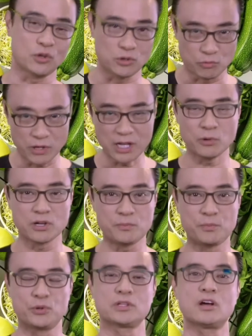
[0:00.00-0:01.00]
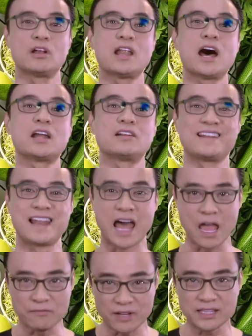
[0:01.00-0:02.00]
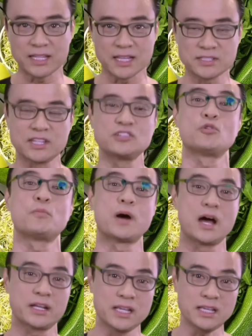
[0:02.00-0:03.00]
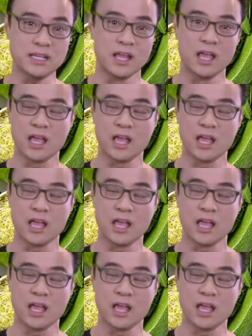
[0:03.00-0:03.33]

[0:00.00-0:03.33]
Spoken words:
you really want to put a lot of lively things in your body.